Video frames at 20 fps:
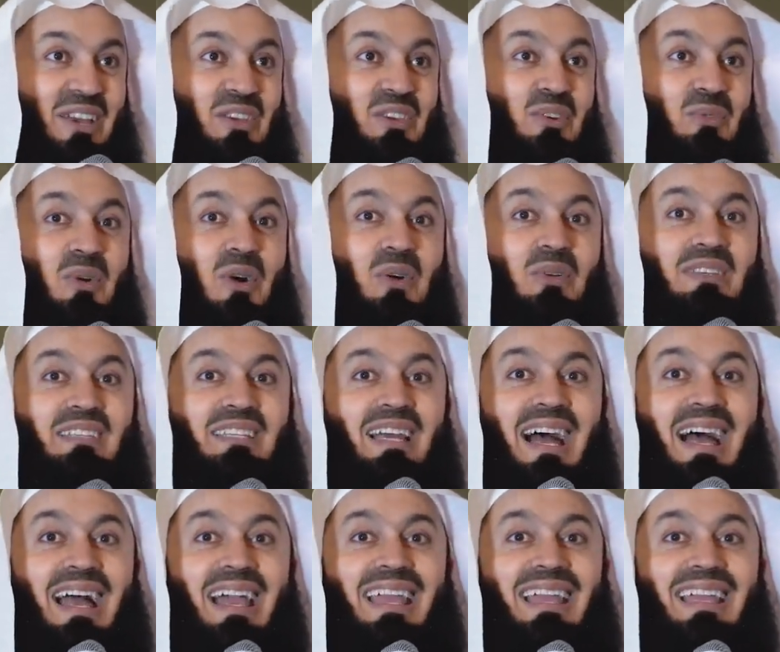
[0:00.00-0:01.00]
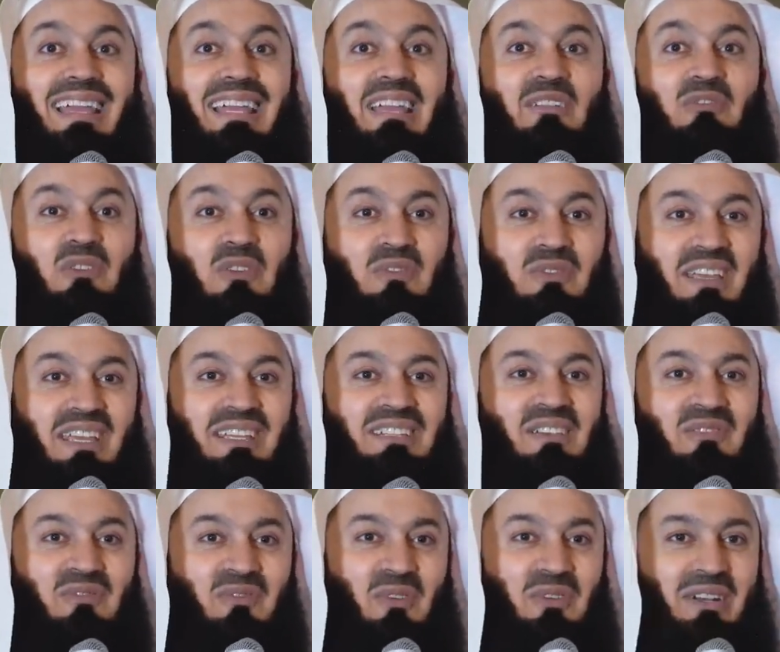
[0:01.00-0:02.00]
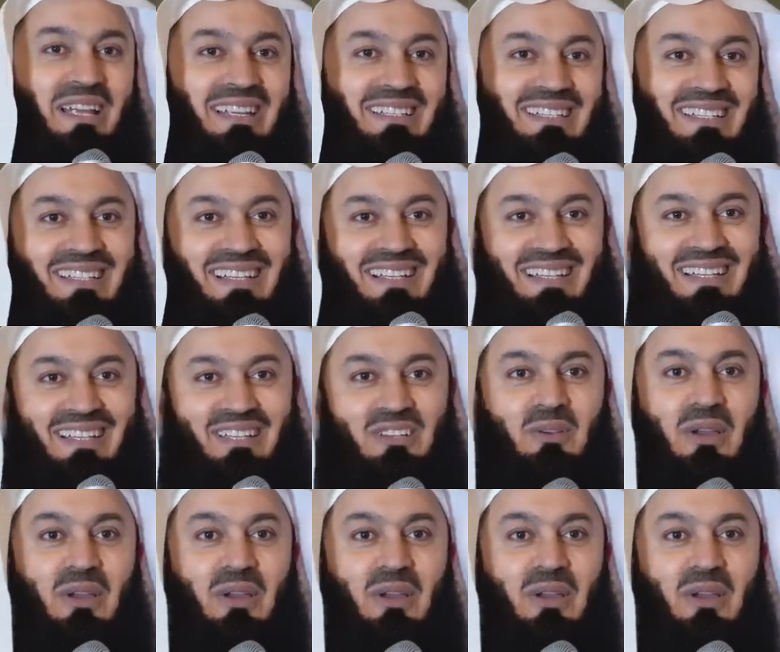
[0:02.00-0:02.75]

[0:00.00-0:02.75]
you won't die if you've eaten 499.